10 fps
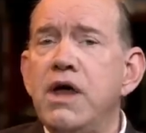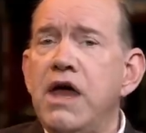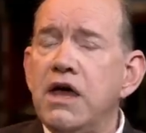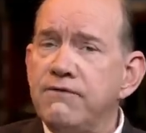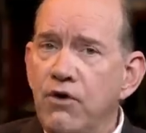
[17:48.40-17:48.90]

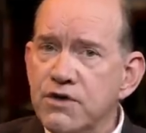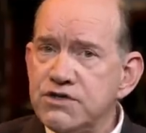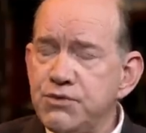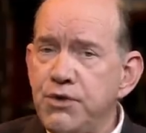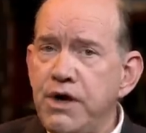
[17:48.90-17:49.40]
and verse
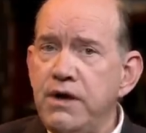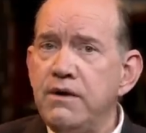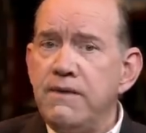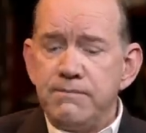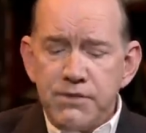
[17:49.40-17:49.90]
3,
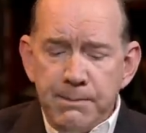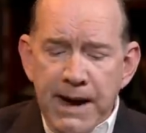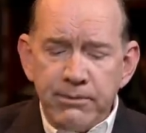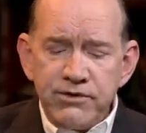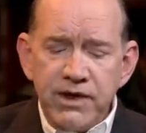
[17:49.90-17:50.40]
the
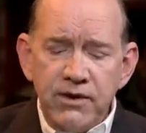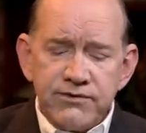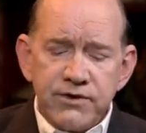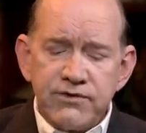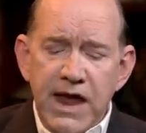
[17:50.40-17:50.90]
Bible tells
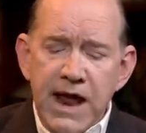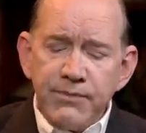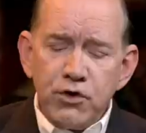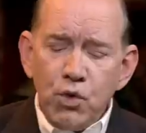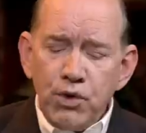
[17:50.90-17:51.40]
us, And
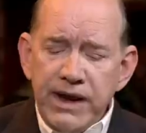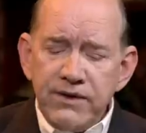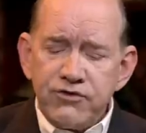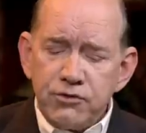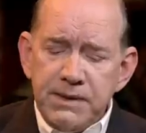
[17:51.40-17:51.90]
the Lord
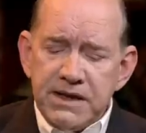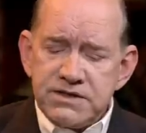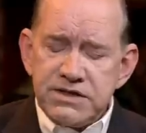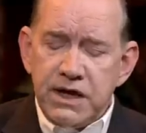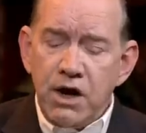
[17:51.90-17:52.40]
answered me and
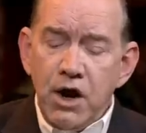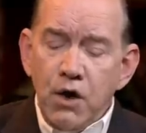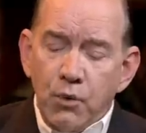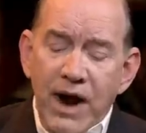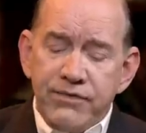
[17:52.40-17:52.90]
said,
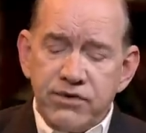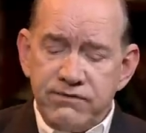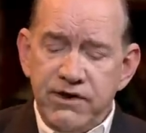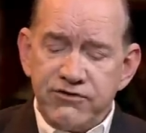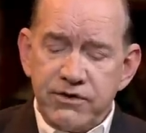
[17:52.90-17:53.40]
Write the
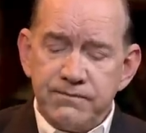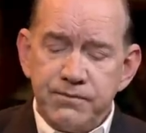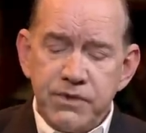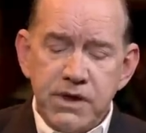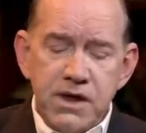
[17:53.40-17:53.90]
vision,
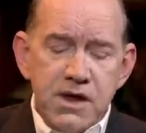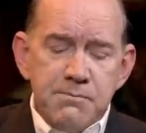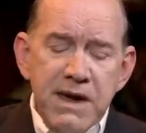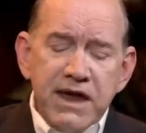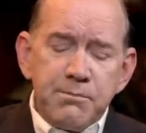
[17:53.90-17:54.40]

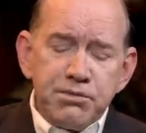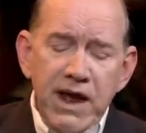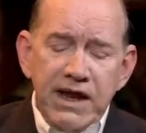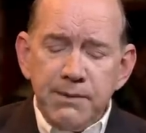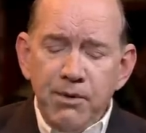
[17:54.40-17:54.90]
make it
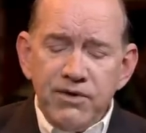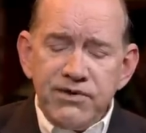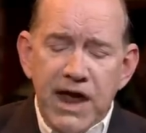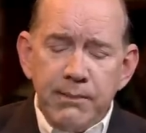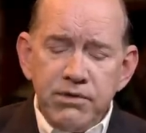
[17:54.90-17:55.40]
plain upon
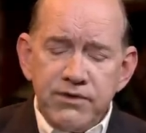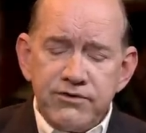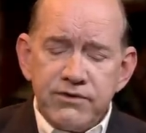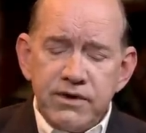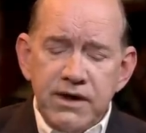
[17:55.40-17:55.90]

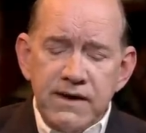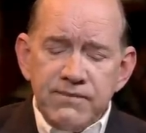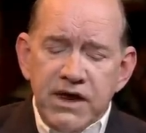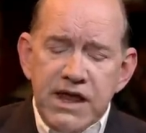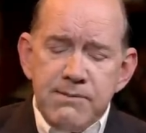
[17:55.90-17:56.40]
tablets,
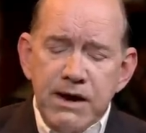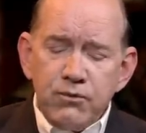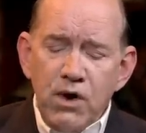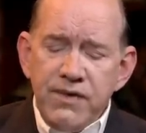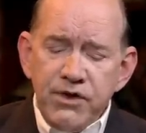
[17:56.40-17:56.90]
that he may
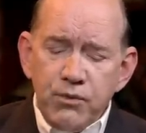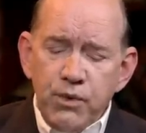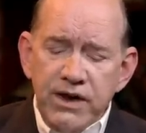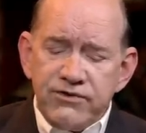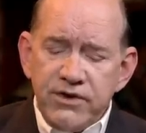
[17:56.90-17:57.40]
run that
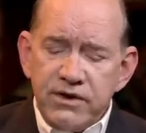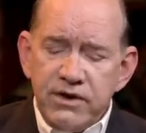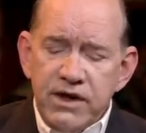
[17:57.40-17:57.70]
reads it.